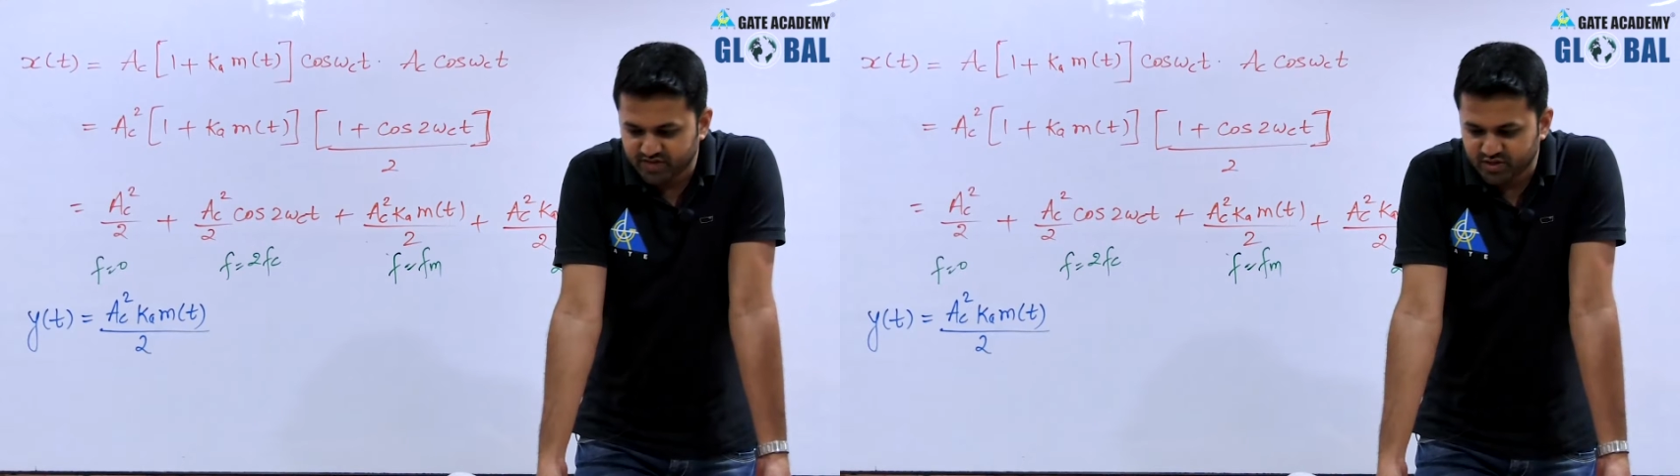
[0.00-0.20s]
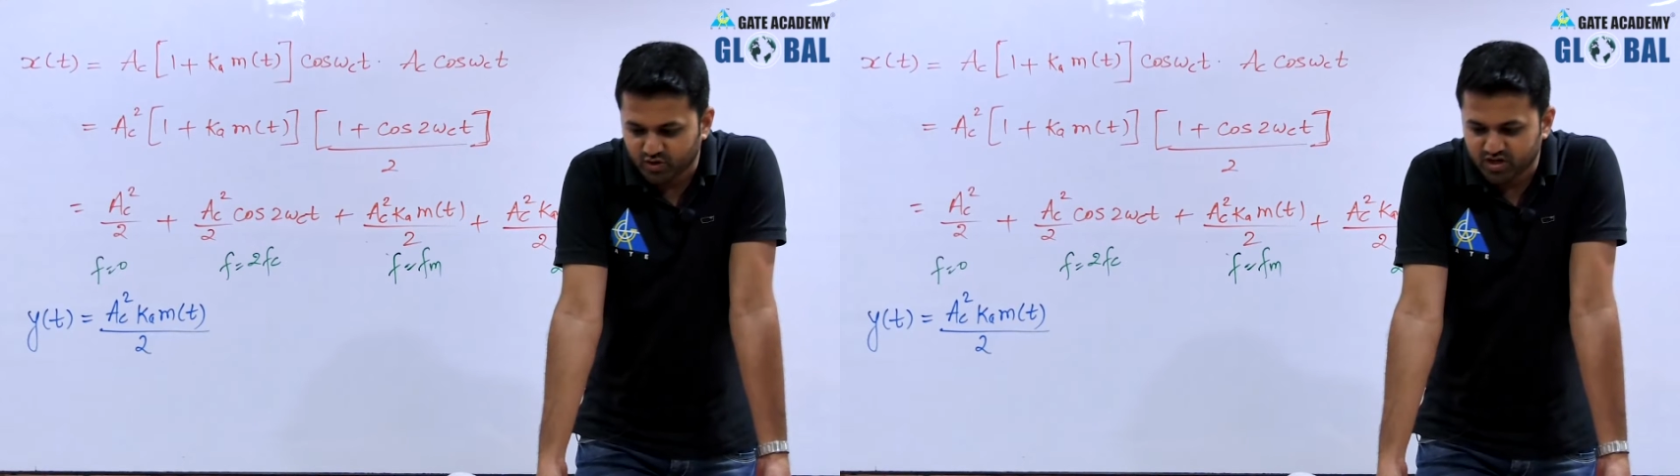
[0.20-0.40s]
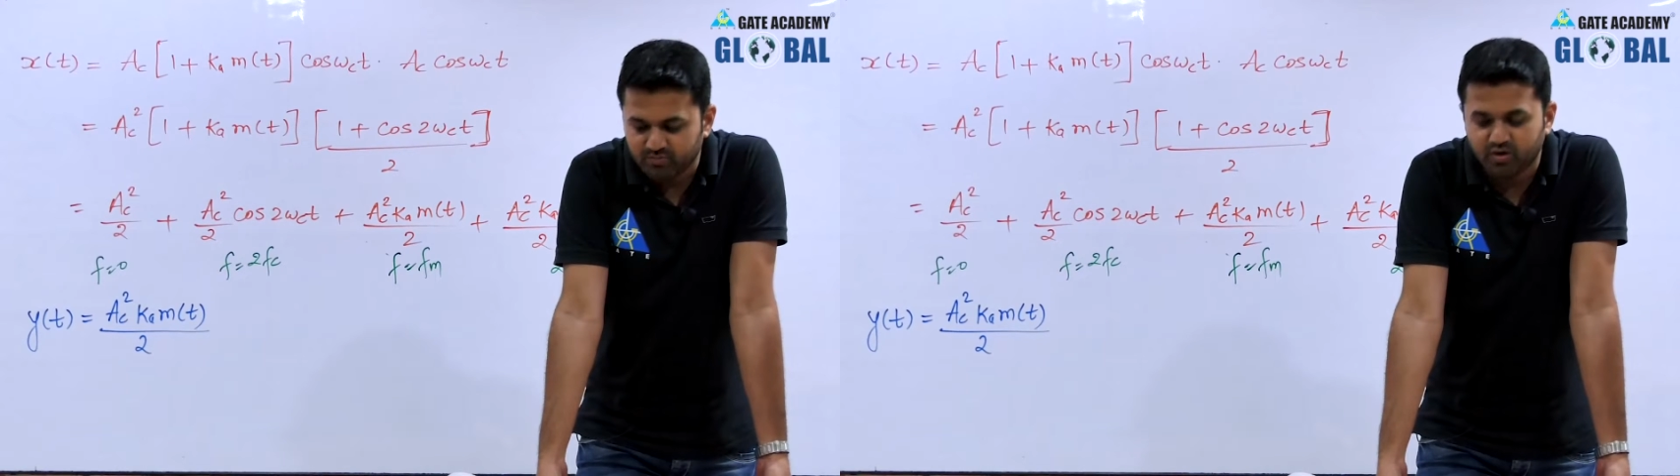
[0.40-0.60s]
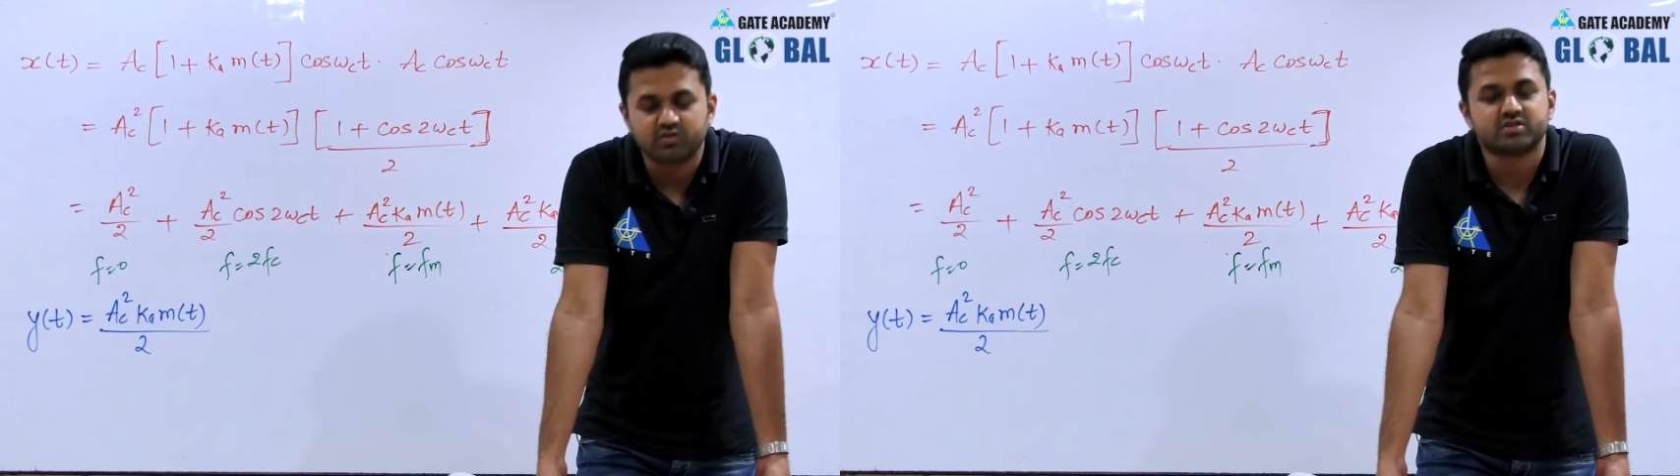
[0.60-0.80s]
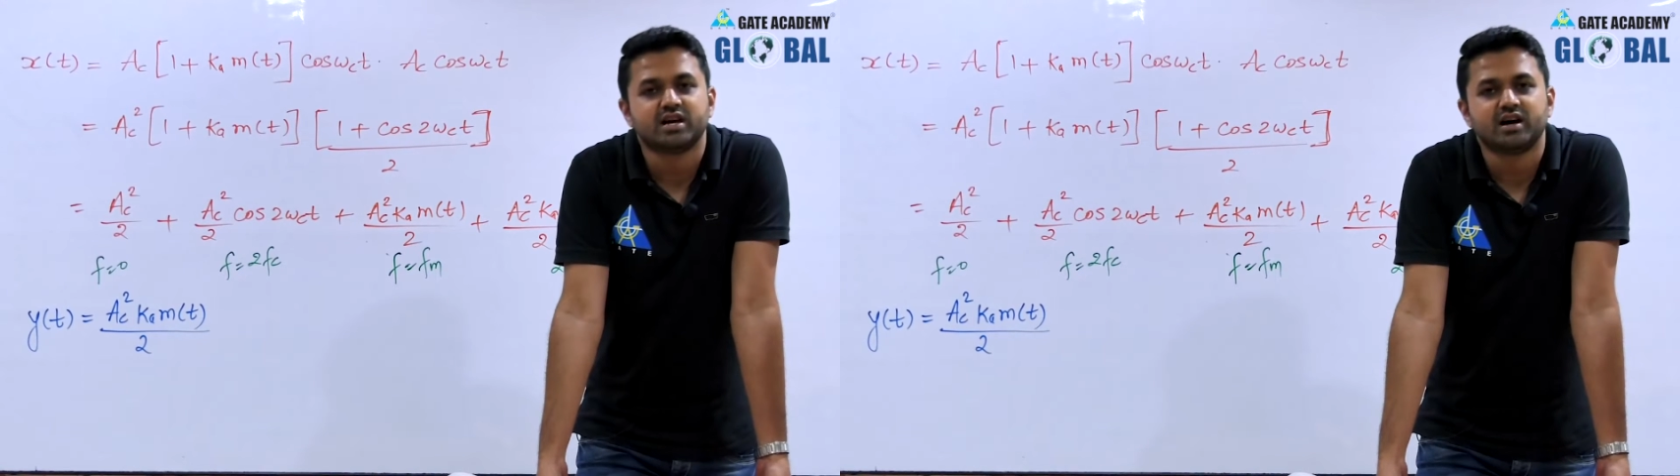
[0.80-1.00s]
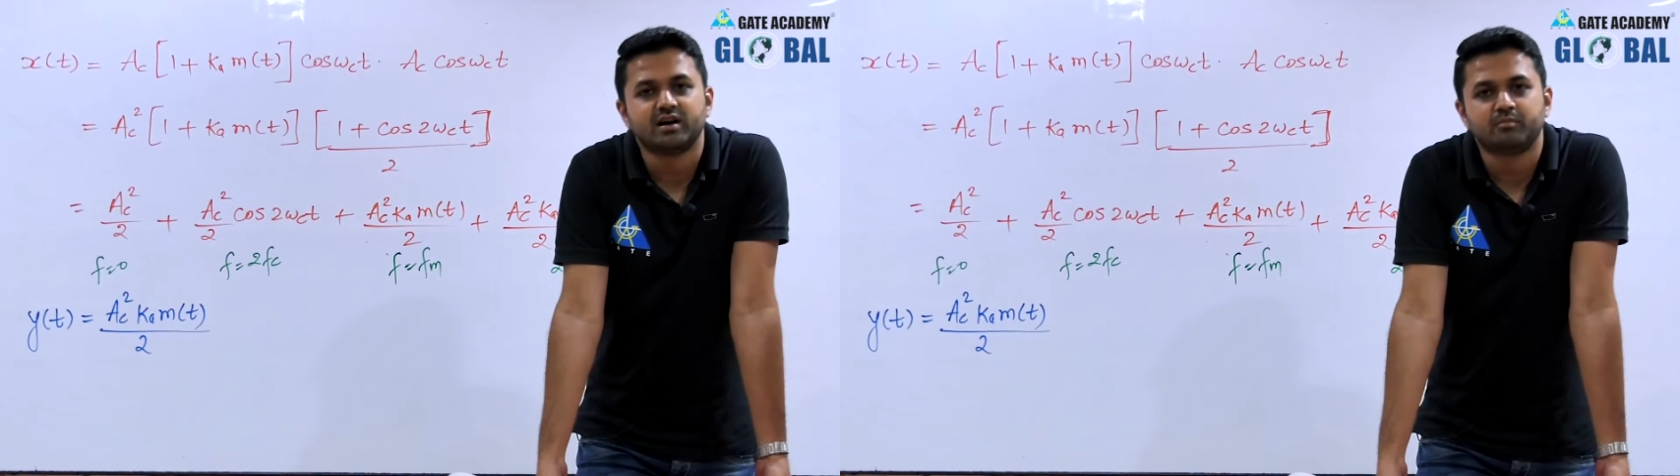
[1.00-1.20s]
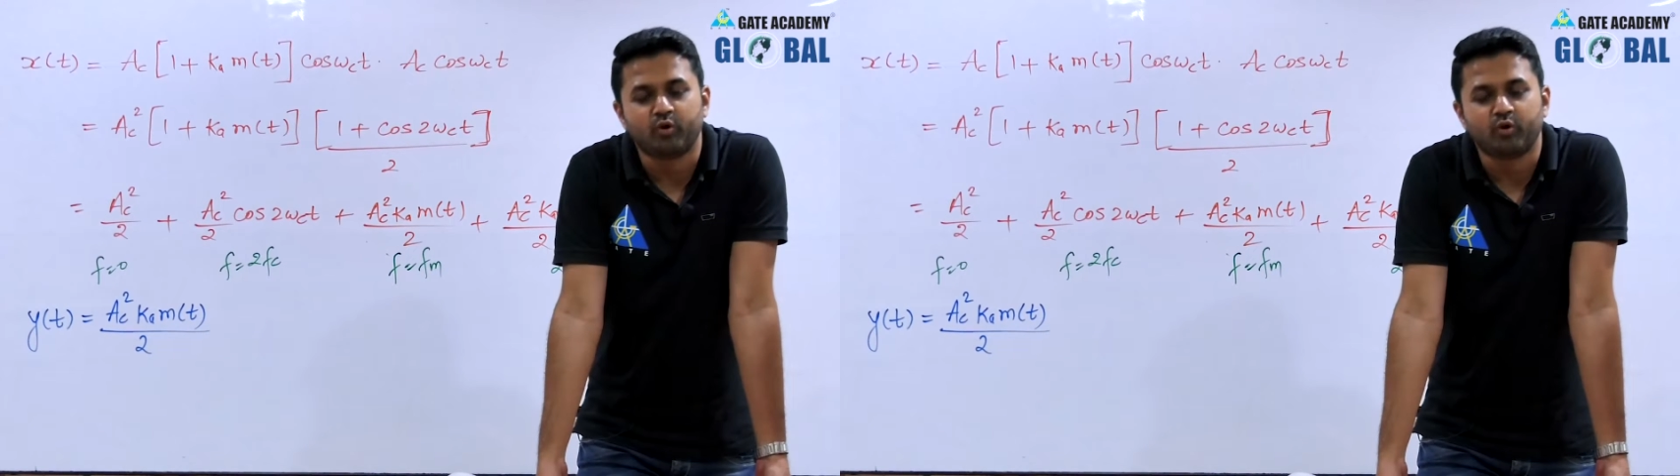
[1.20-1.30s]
we talk about the